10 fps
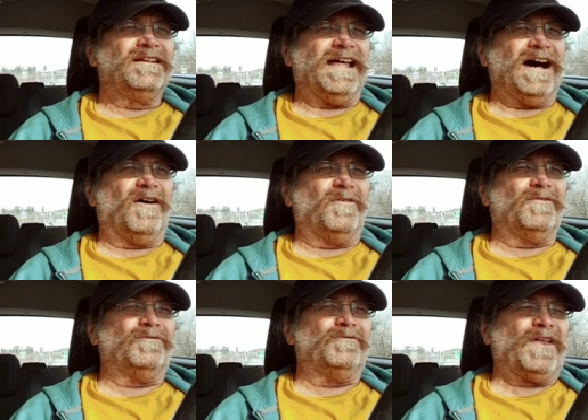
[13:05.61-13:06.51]
Now,
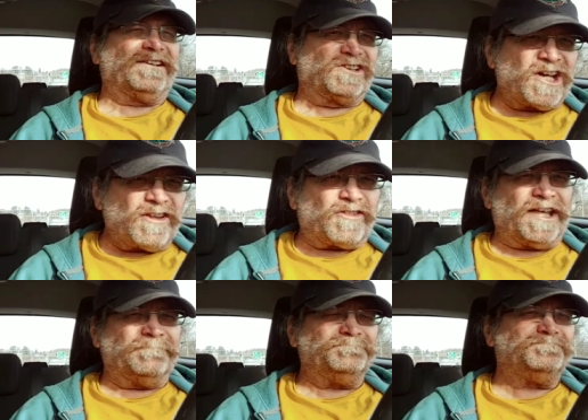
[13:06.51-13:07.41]
that's a good
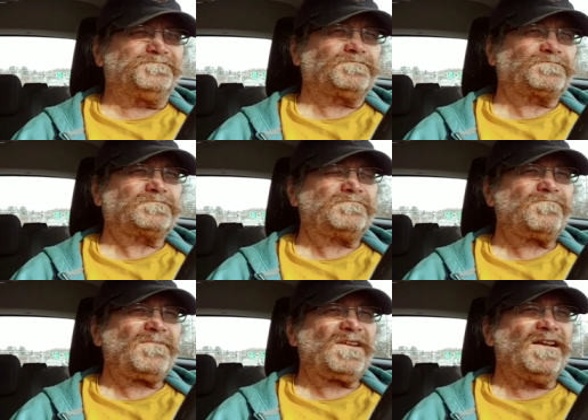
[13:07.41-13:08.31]
thing
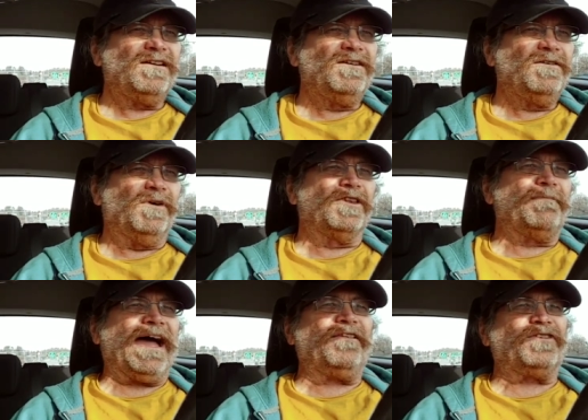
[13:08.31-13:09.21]
well, the
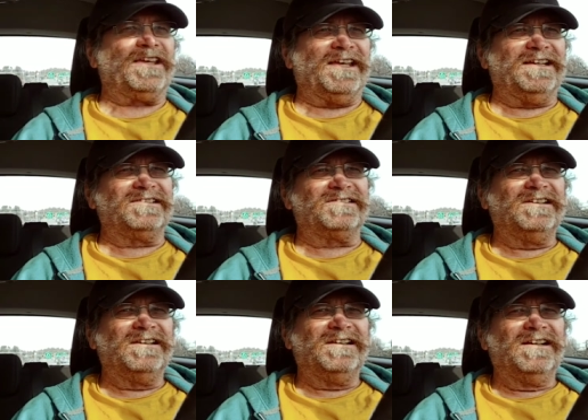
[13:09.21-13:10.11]
bad thing is,
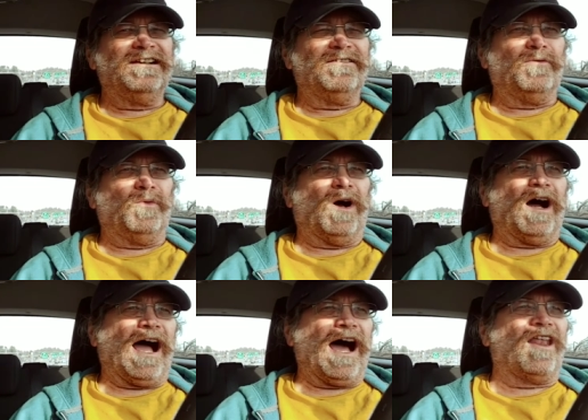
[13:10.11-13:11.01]

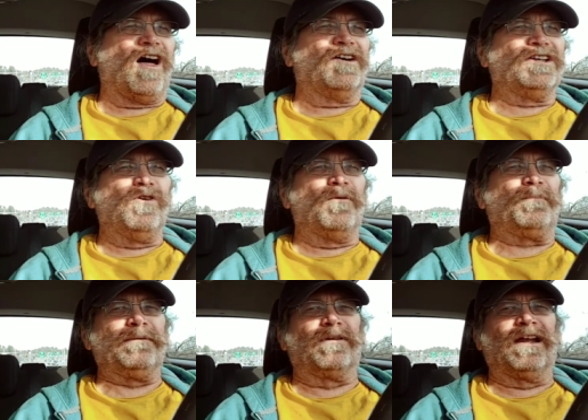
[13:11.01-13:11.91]
how long do you want
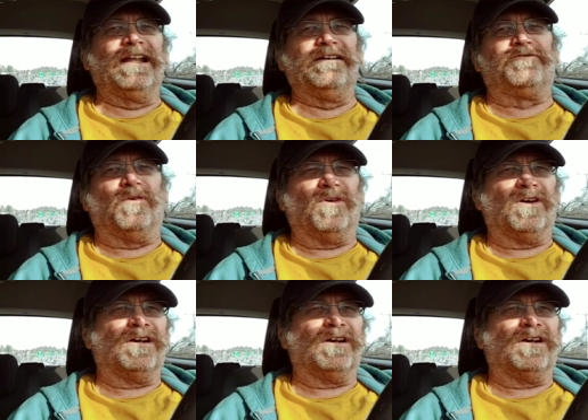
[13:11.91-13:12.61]
people to live for?